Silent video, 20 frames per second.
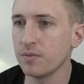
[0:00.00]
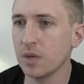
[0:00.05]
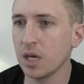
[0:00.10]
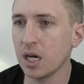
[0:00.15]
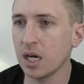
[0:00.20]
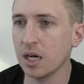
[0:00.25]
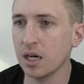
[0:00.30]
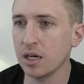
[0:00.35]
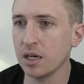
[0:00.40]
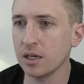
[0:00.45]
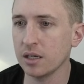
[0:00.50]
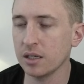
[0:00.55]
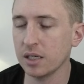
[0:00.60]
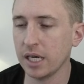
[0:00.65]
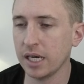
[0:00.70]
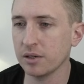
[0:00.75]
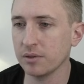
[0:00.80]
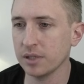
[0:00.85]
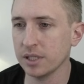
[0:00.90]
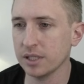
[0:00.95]

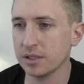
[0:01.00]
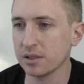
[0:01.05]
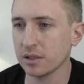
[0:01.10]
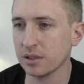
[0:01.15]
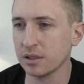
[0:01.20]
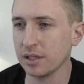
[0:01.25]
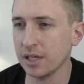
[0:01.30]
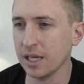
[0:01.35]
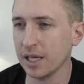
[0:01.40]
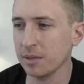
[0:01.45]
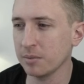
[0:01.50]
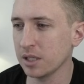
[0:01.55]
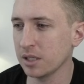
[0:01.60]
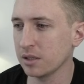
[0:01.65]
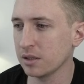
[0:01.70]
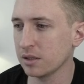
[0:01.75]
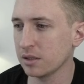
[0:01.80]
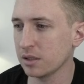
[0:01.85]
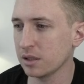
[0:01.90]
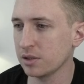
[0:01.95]
I don't need to name
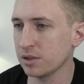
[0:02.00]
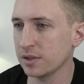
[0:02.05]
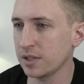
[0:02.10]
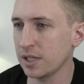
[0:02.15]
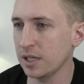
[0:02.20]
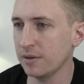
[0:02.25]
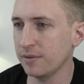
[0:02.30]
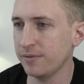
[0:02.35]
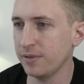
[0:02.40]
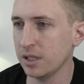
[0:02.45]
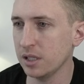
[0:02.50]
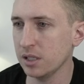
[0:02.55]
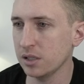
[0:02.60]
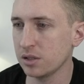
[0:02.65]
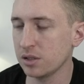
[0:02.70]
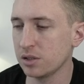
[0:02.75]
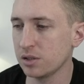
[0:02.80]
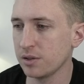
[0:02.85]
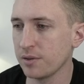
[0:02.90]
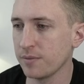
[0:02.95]
it. I just hit
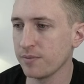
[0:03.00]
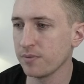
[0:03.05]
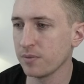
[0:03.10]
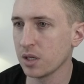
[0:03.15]
finish.